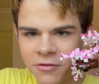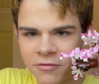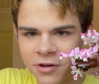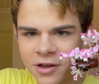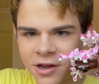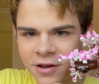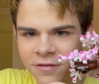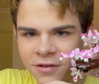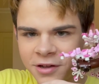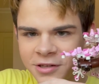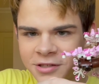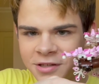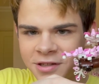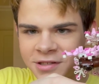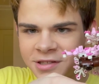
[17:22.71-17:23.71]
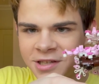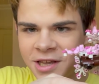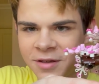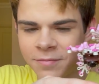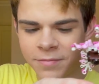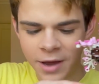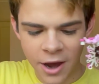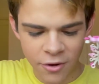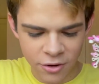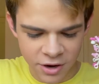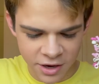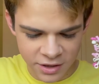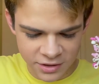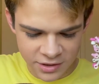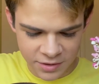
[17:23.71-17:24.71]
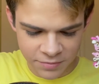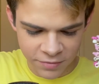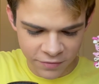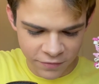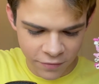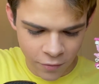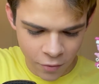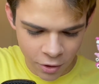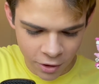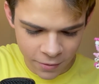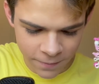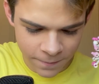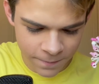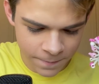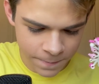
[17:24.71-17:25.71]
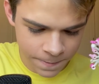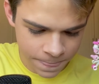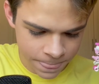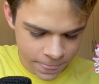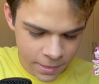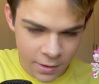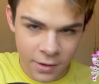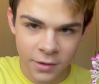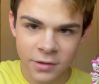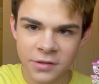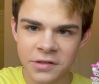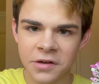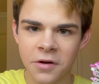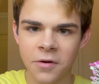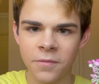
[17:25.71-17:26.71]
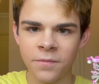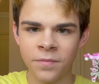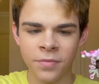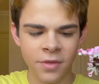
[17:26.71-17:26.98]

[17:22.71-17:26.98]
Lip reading: recover to the same power it did before. So,